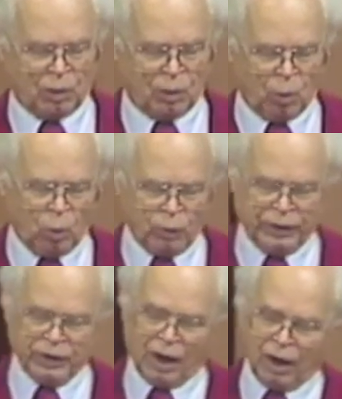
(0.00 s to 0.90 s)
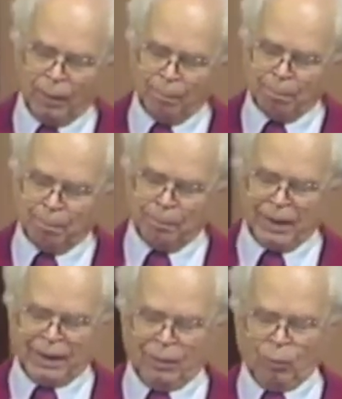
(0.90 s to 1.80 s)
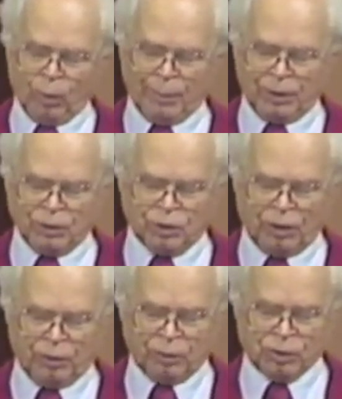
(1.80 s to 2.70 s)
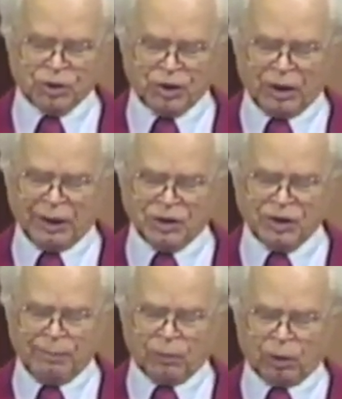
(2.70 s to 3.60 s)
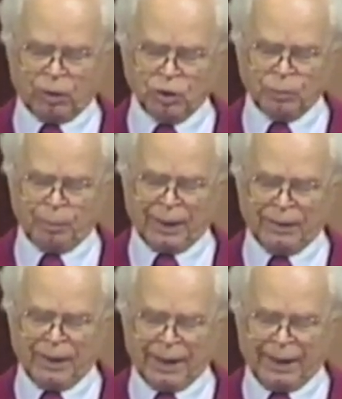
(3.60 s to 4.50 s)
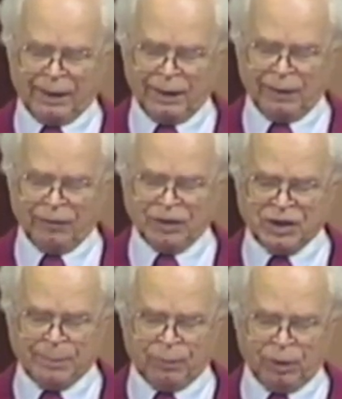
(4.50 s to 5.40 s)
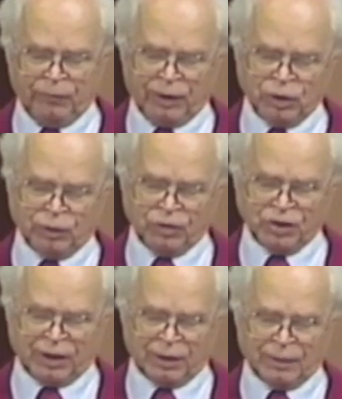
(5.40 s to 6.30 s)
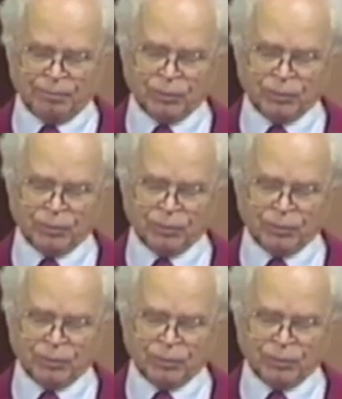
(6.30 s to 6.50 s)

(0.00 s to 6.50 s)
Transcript: Old and young, men, women and children suddenly seemed crushed by the agony of a deep conviction of sin,